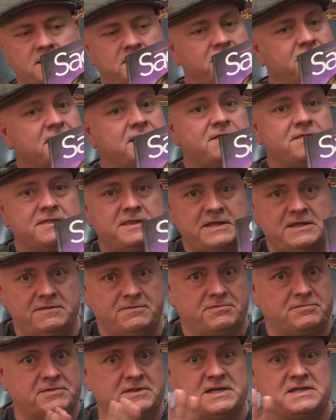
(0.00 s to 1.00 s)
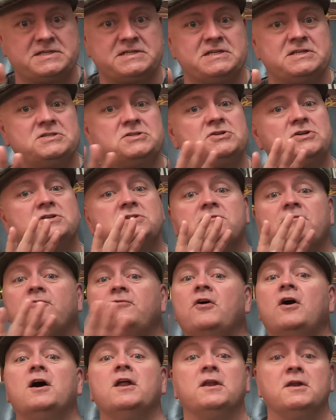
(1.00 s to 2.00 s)
th th this is just
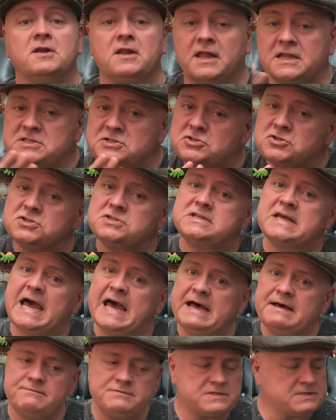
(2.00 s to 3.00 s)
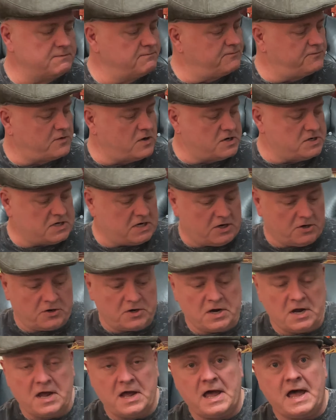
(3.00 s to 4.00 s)
fun. Let's just have some fun
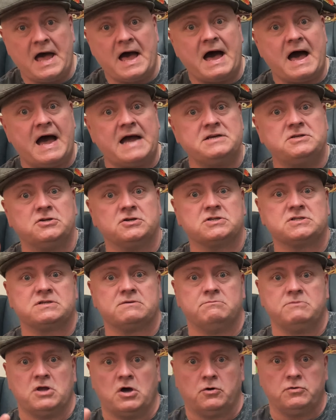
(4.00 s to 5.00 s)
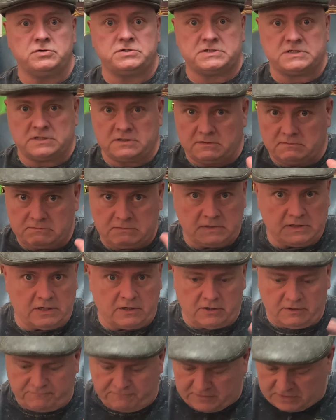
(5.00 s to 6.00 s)
here. I took some notes. They
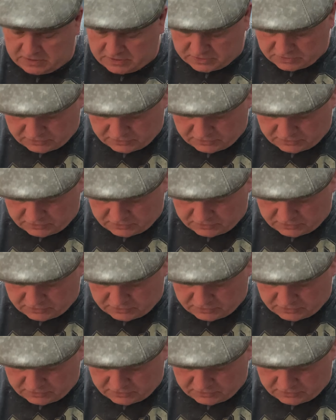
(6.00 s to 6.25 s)
already fell on the